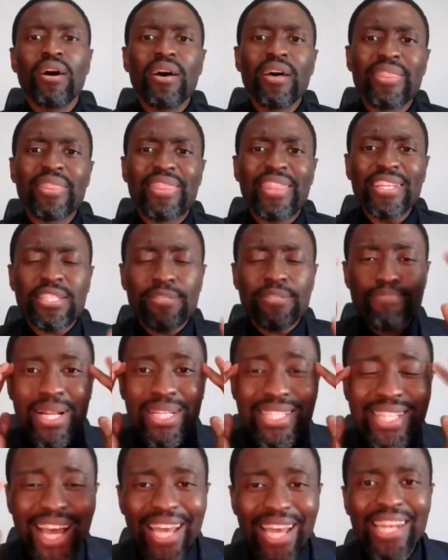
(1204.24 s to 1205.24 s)
uh, this
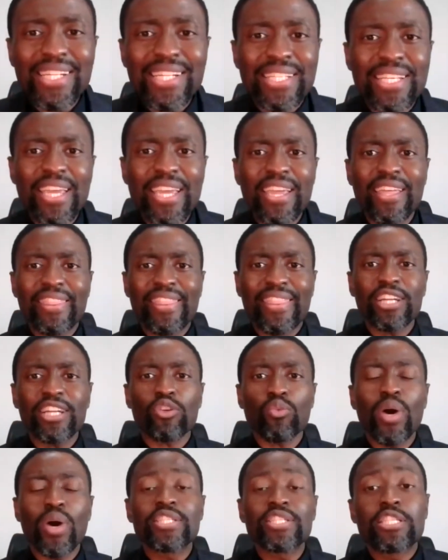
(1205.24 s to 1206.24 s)
mentality that
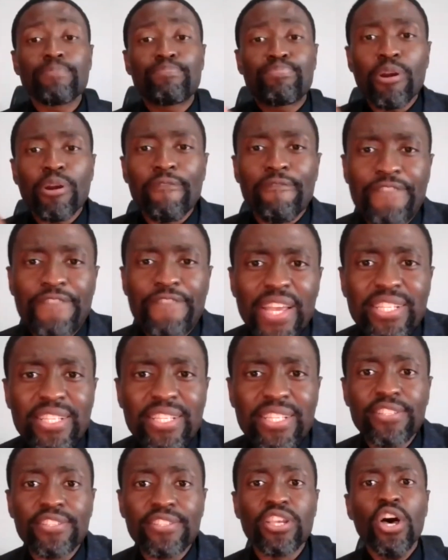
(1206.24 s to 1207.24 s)
wants the
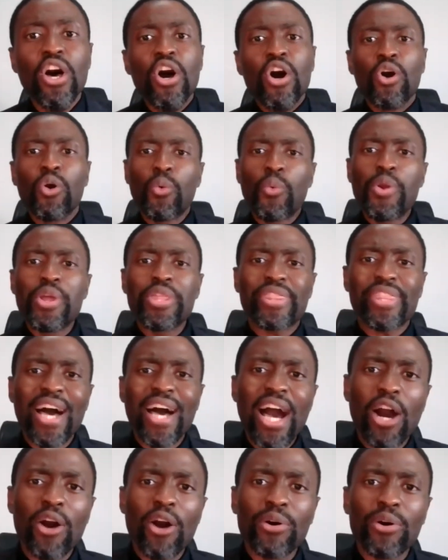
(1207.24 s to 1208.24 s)
provisions
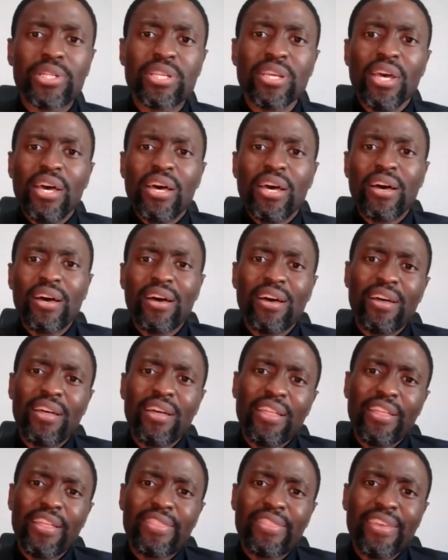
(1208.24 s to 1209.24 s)
without. Uh,
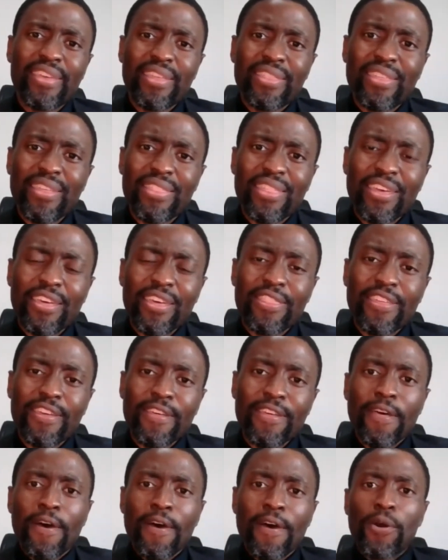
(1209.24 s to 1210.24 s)
the, the, the,
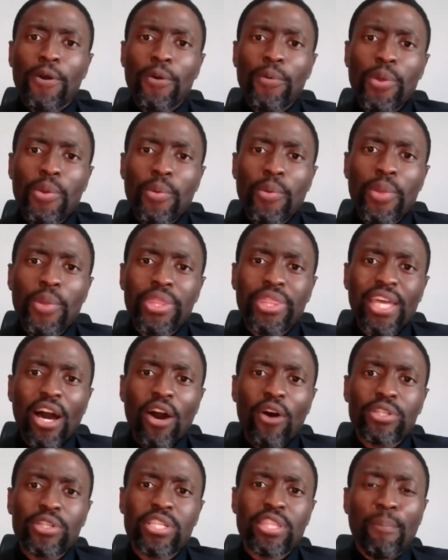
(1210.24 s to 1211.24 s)
the,
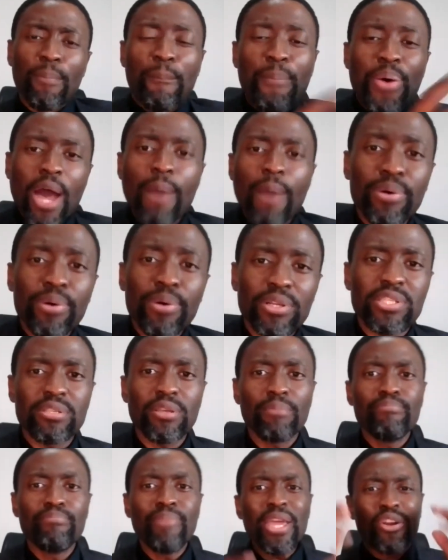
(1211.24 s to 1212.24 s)
without the purpose.
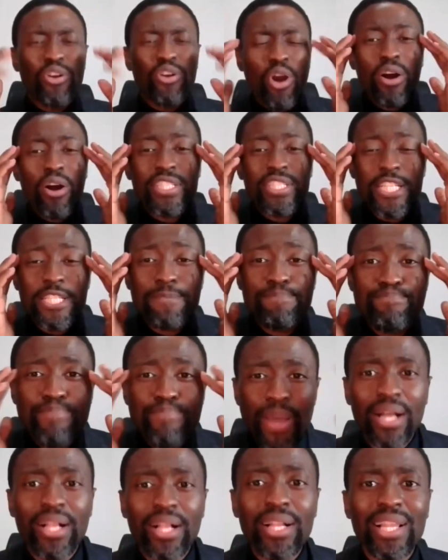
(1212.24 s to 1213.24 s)
May God
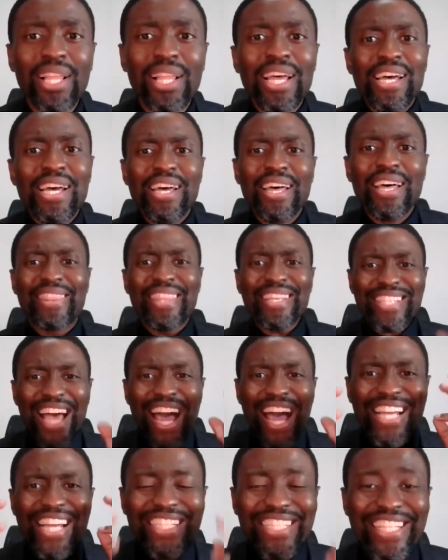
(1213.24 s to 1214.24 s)
dispel this
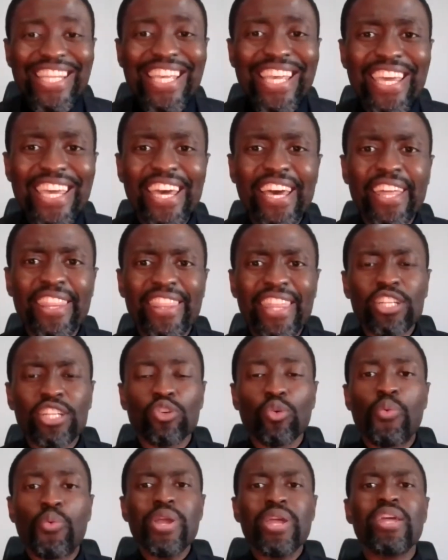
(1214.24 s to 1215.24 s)
idea that
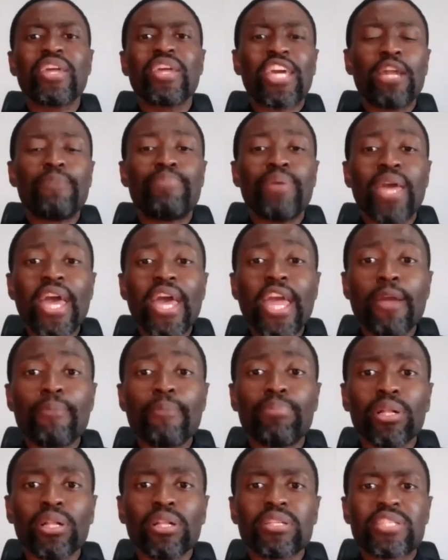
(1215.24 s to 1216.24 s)
we can be
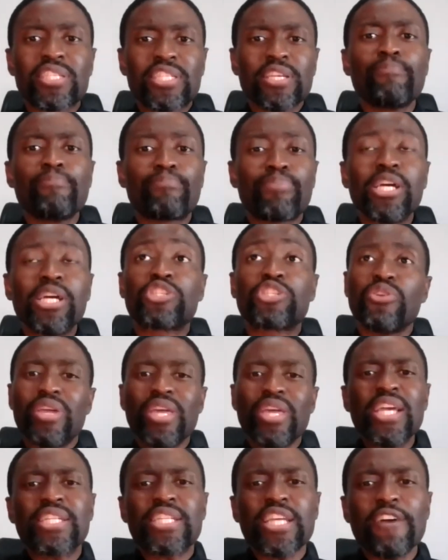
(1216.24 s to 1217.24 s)
able simply to
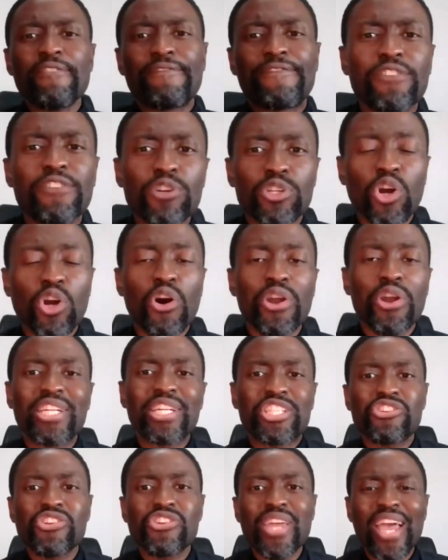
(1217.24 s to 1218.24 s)
eat a fruit on a
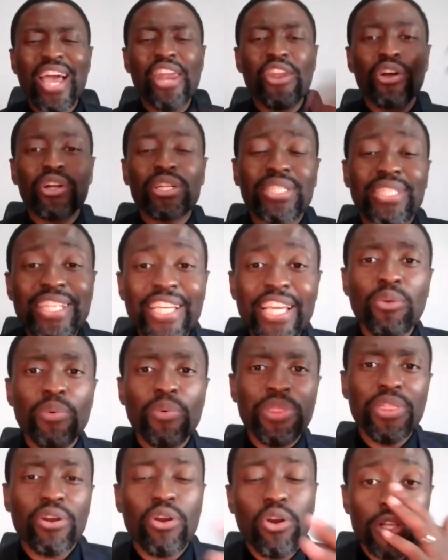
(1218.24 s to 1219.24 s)
tree and not deal
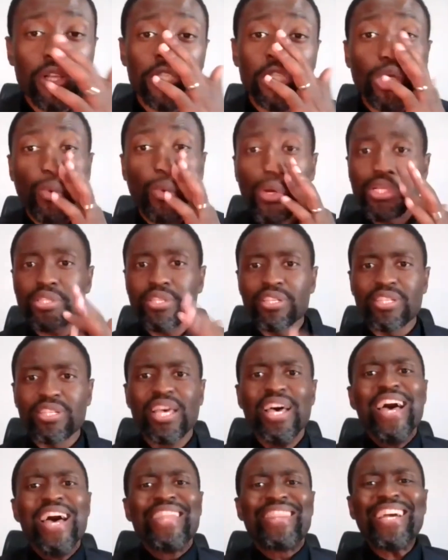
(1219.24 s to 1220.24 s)
with the consequences.
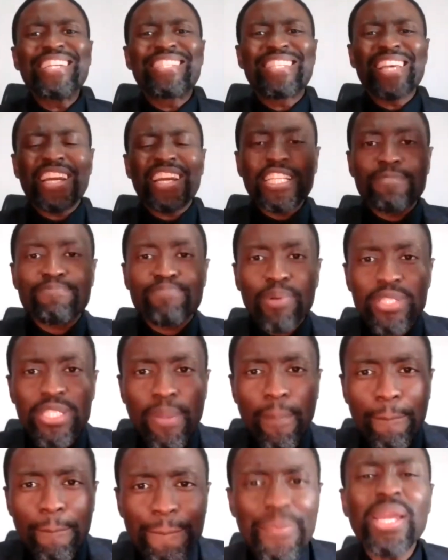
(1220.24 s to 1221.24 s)
There is a
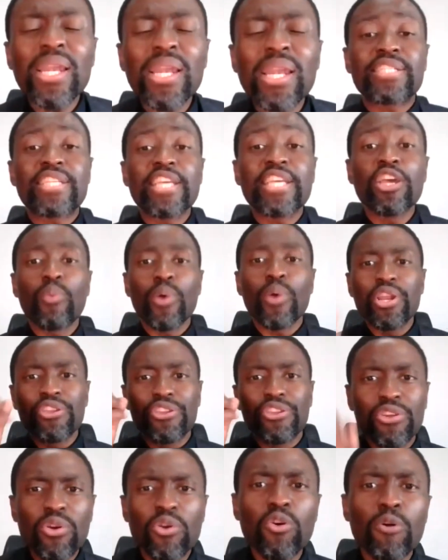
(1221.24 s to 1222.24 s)
responsibility when
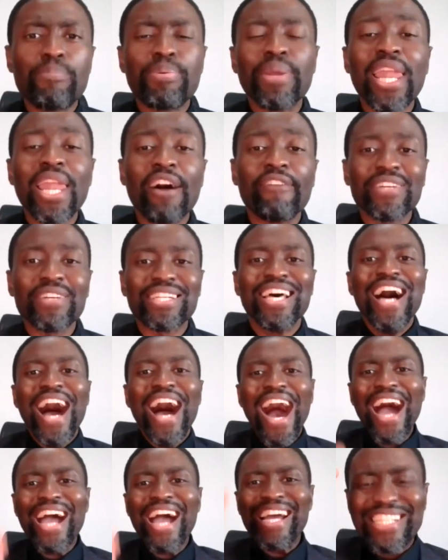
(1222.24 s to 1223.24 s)
you, beloved,
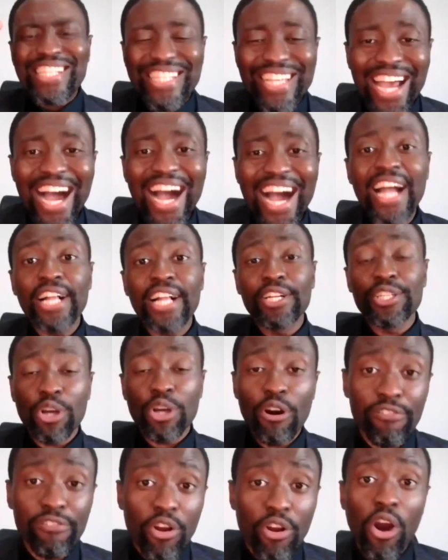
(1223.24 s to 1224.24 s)
are a child
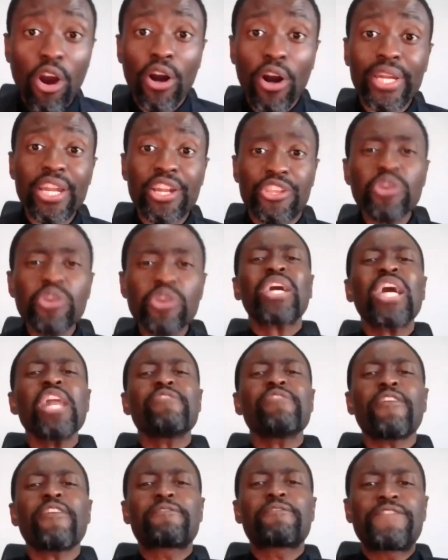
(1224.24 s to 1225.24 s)
of God and you
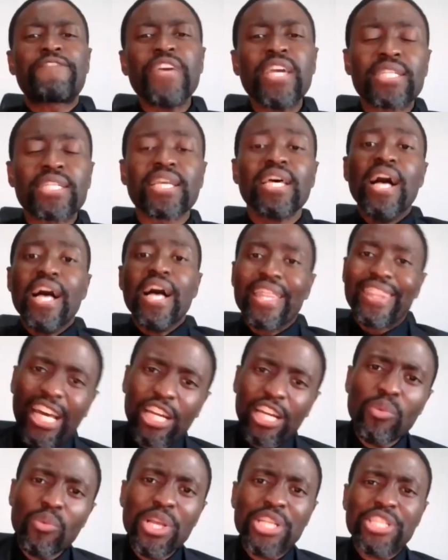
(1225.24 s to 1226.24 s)
can forfeit
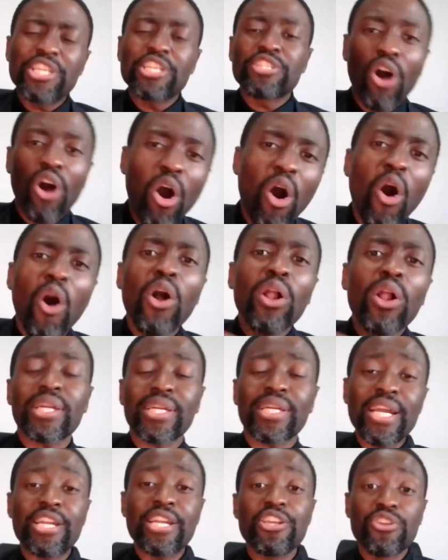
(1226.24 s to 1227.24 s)
that which is
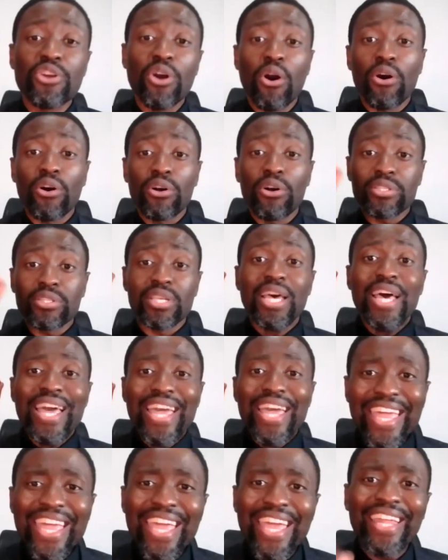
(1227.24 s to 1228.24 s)
already yours
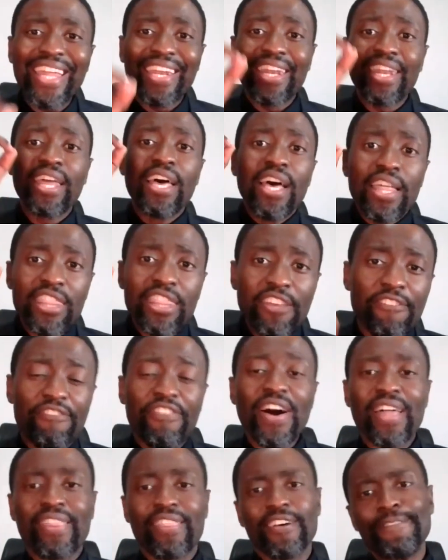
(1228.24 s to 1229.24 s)
in the
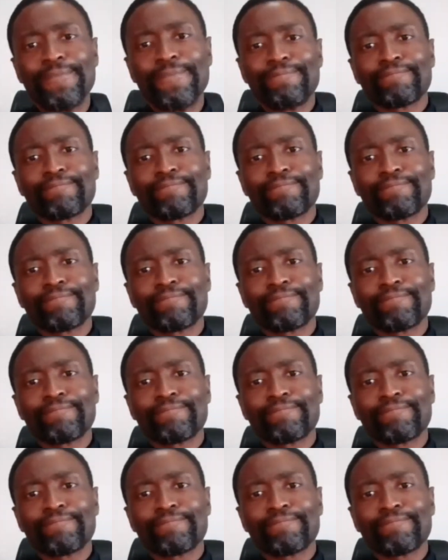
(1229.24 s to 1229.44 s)
Father.